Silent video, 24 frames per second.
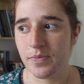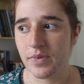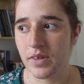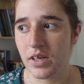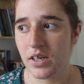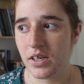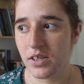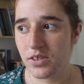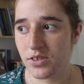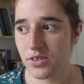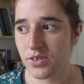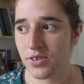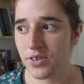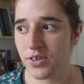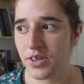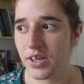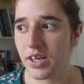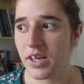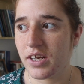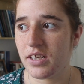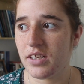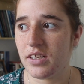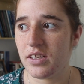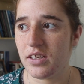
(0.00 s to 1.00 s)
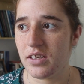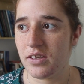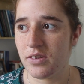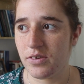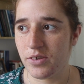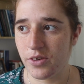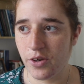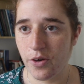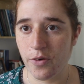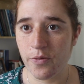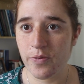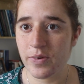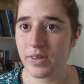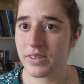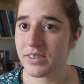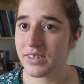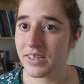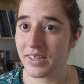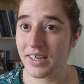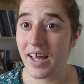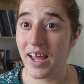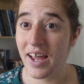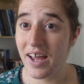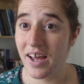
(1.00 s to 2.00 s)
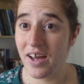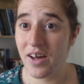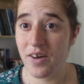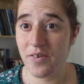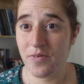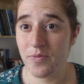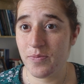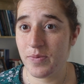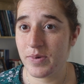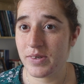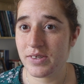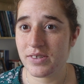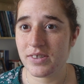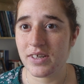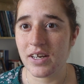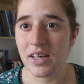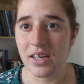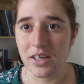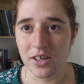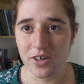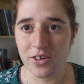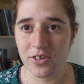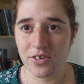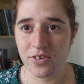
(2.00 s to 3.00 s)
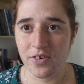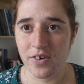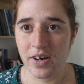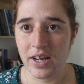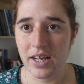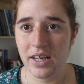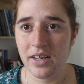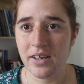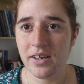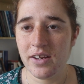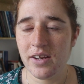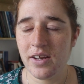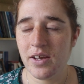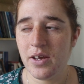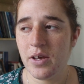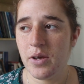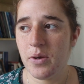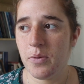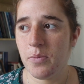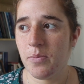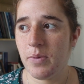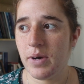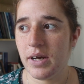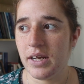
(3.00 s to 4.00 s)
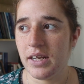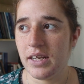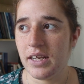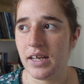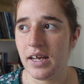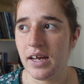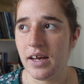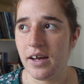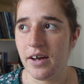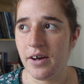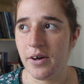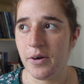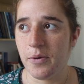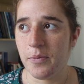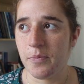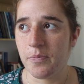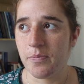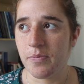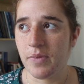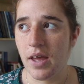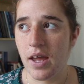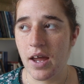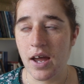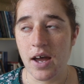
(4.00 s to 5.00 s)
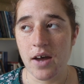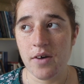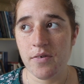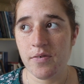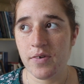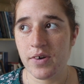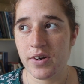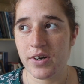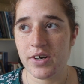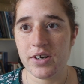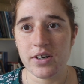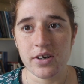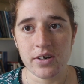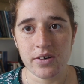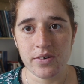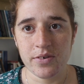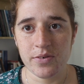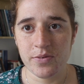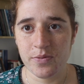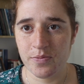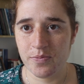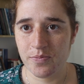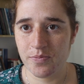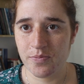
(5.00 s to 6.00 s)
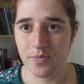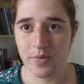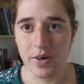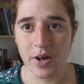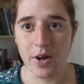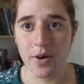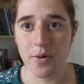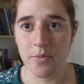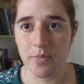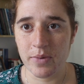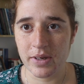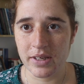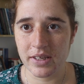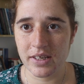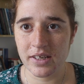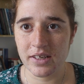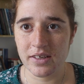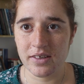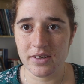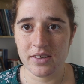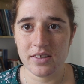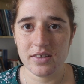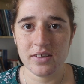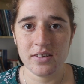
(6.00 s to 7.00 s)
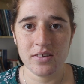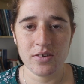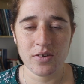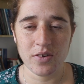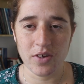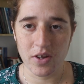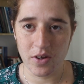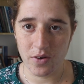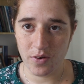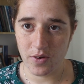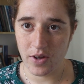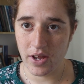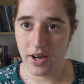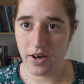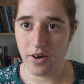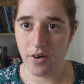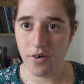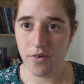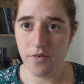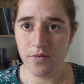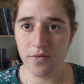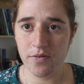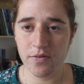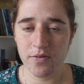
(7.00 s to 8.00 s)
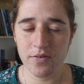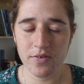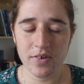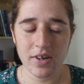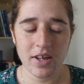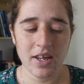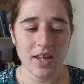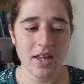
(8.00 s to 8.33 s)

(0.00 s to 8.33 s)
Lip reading: historical novels that I have personally not read, but I have heard recommended enough,